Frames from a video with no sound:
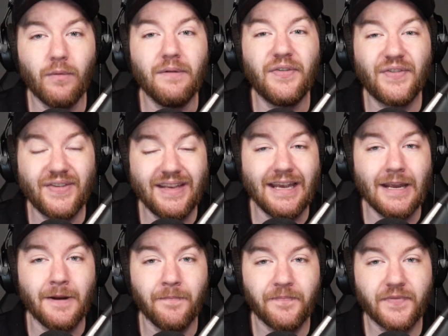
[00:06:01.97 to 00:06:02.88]
we've
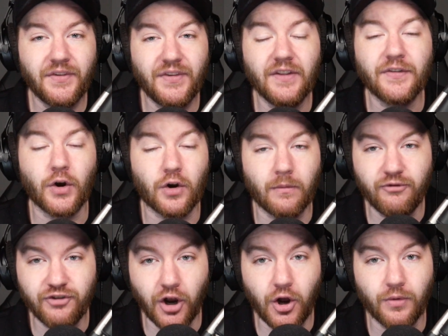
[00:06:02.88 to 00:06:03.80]
seen since Herb
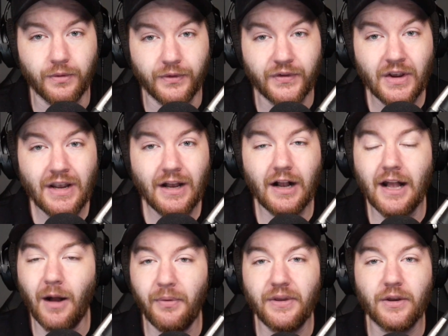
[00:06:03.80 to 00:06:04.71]
Jones a
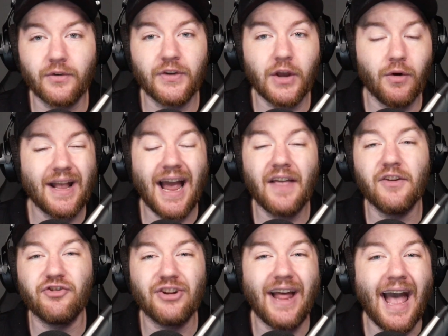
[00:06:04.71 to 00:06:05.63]
couple years ago, a guy
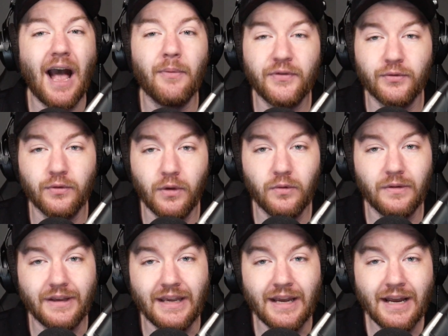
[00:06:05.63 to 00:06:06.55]
that should
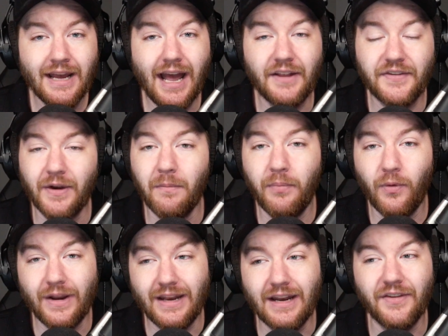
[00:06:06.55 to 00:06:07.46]
absolutely at some
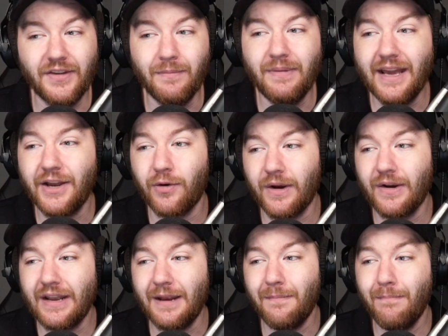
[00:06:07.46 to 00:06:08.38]
point in his NBA career
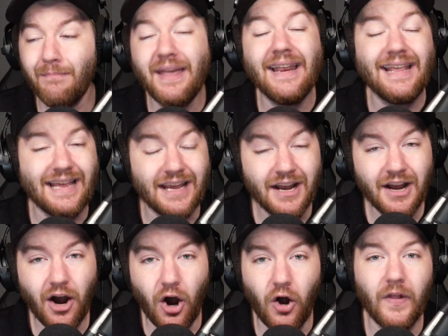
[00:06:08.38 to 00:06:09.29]
get many
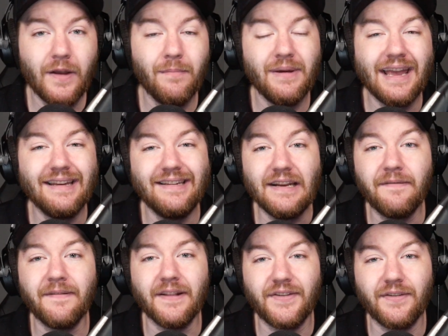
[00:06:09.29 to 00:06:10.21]
All-NBA
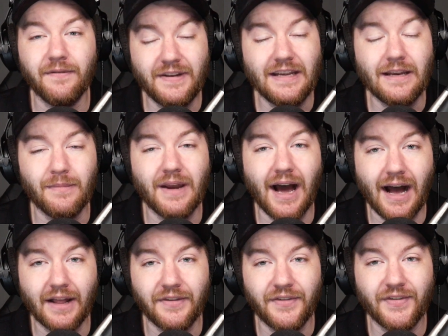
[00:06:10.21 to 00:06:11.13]
defensive team
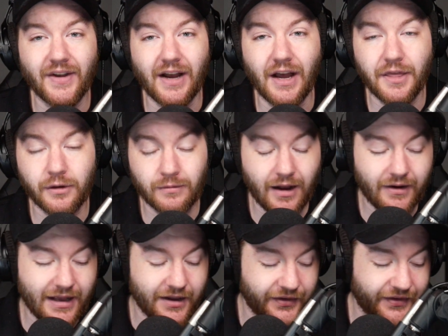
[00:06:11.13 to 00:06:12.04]
nods
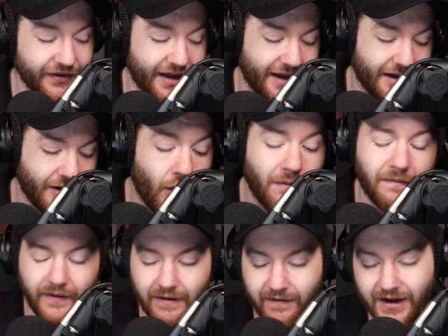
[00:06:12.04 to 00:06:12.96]
throughout his
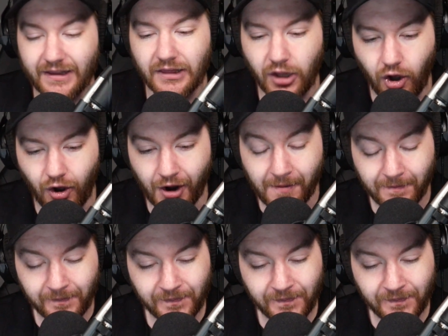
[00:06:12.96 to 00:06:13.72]
hopefully very long